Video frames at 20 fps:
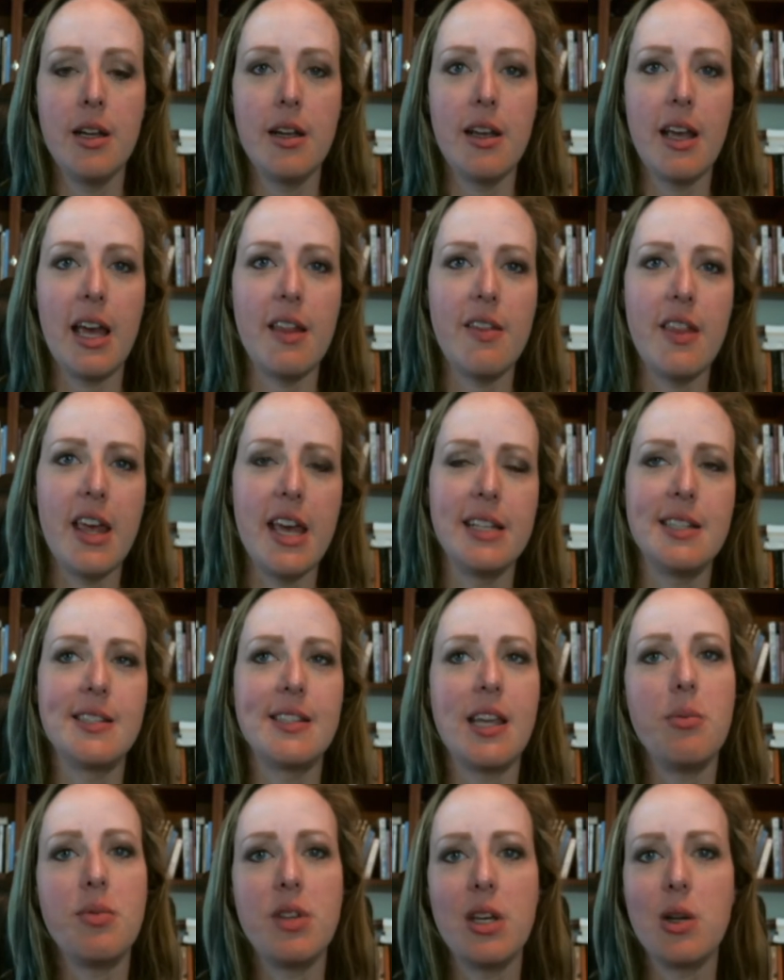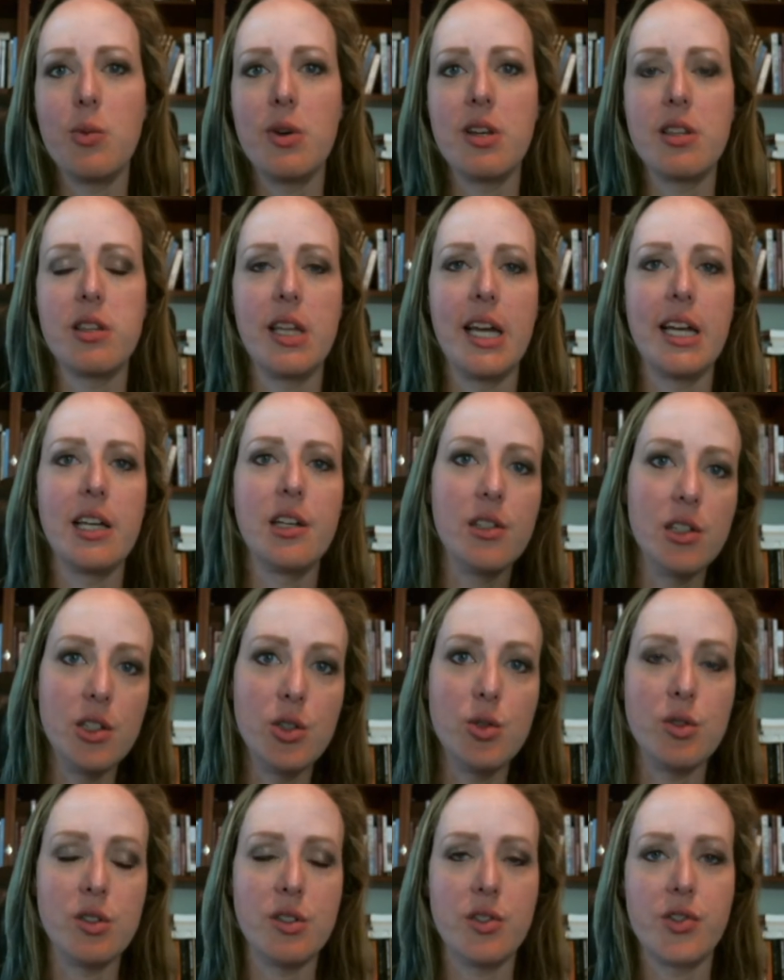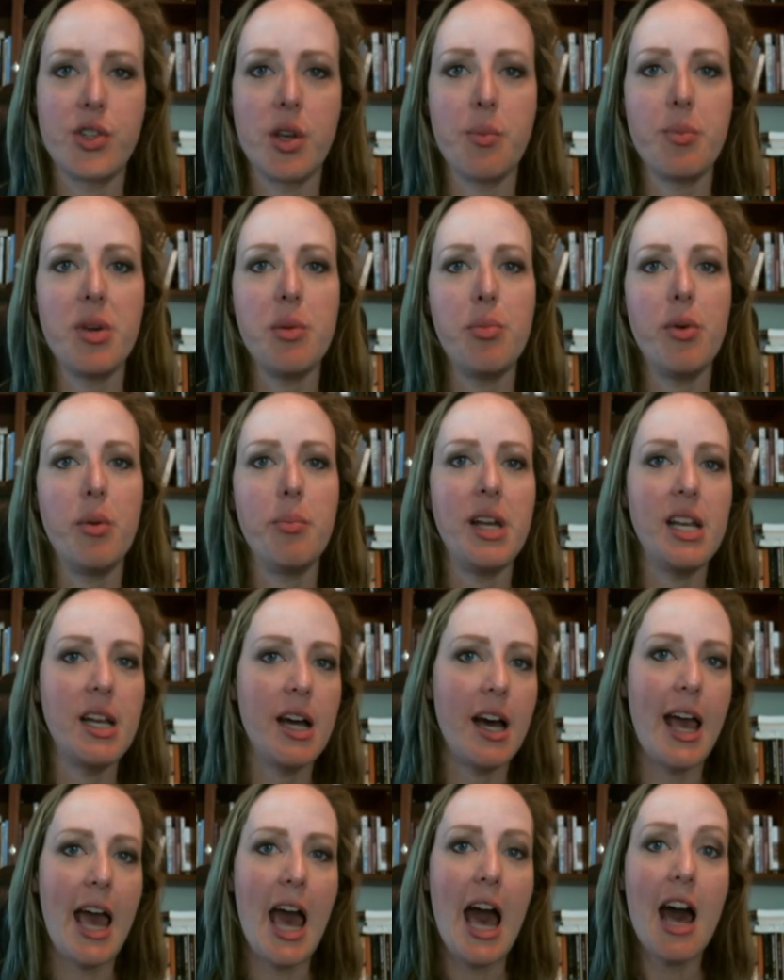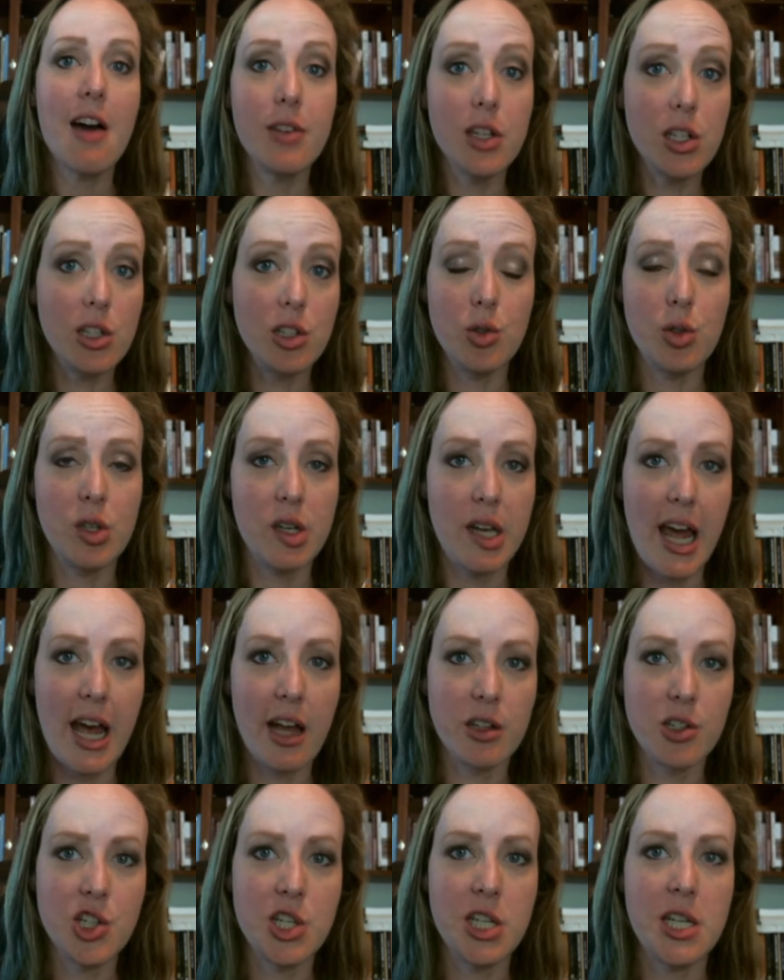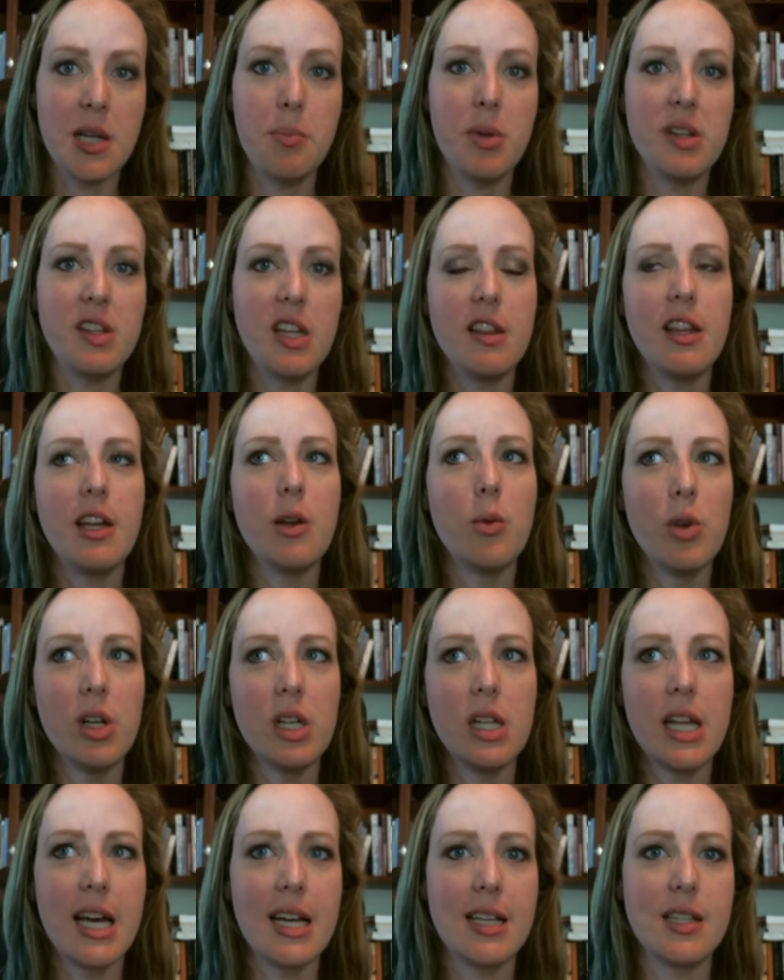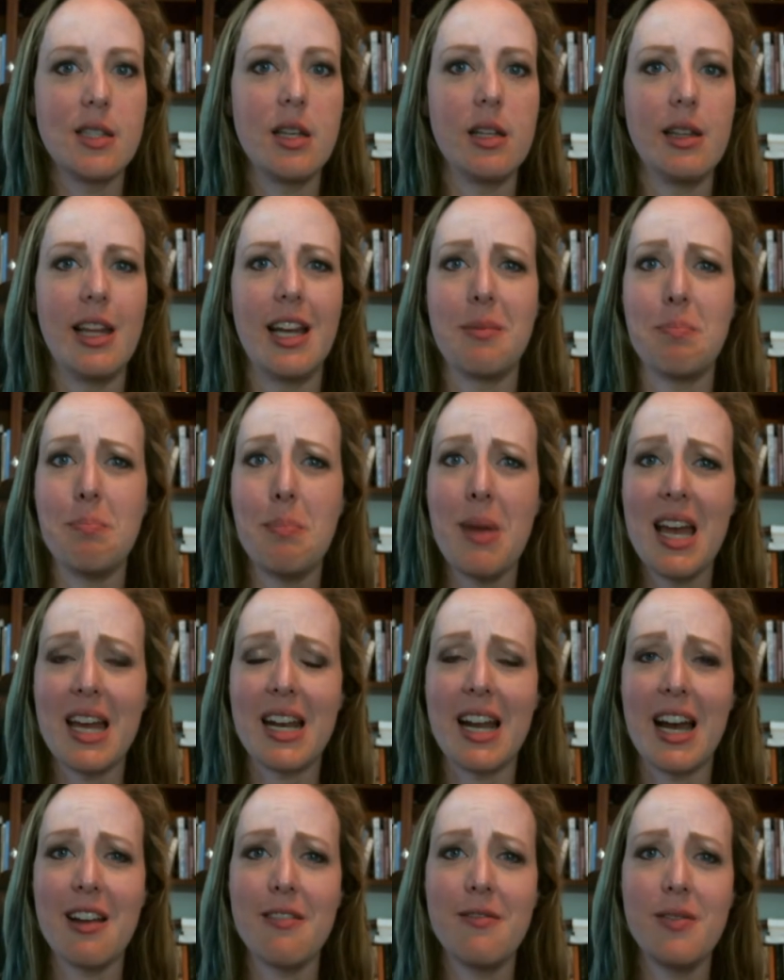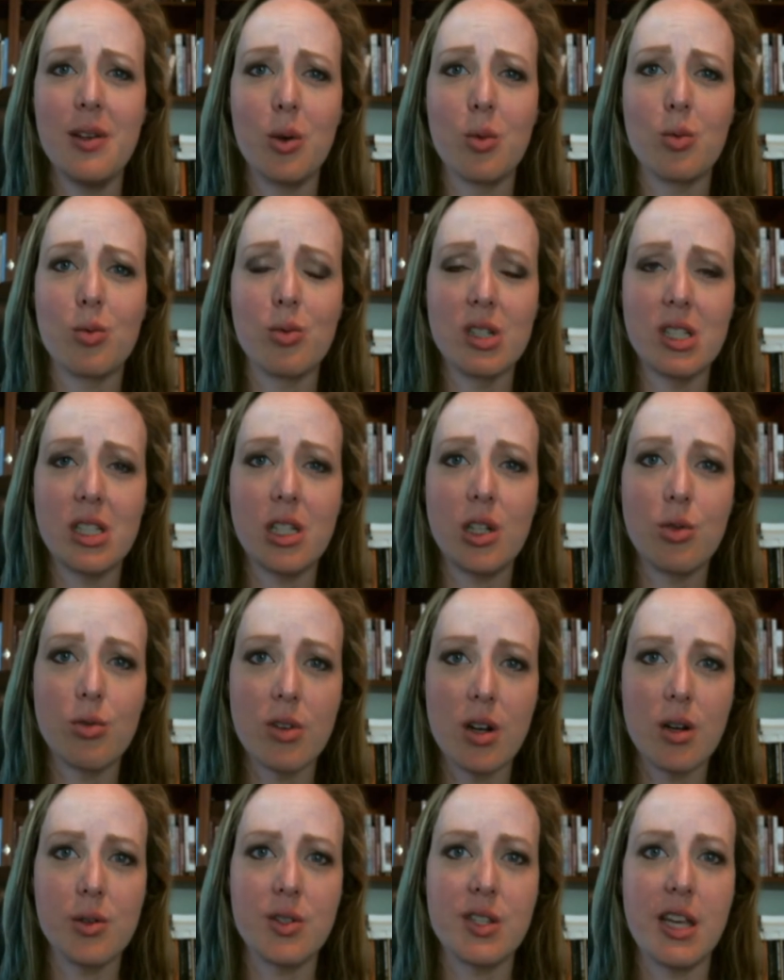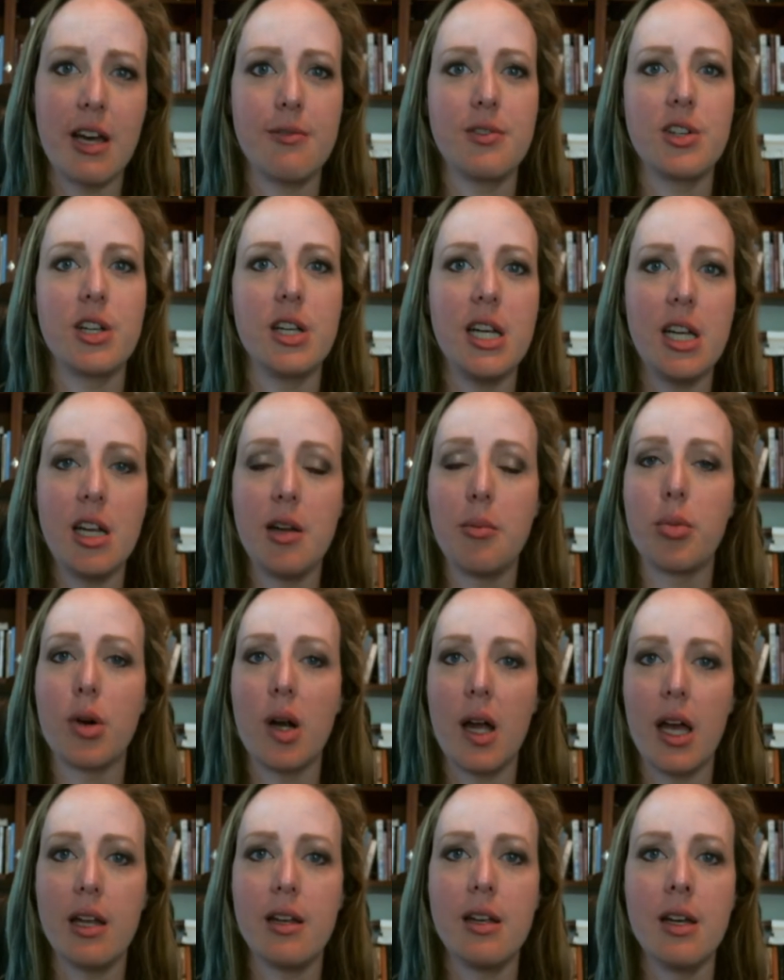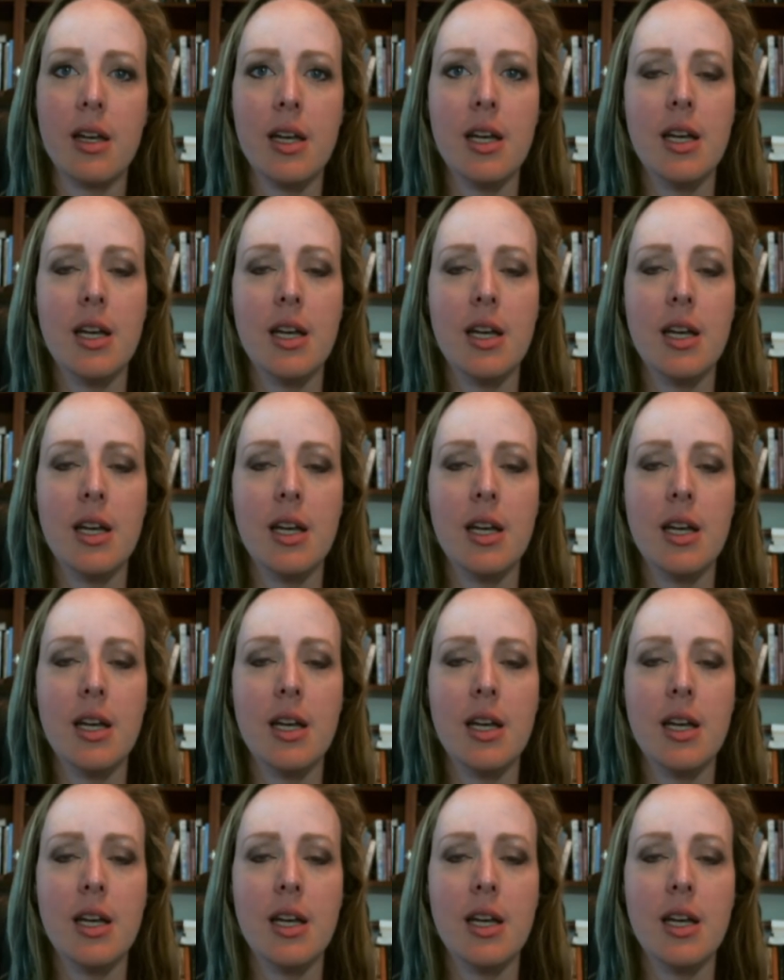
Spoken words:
And then same thing with like gluten. Some people may not have a gluten allergy, but then they realize that like, man, I feel really gross after eating bread.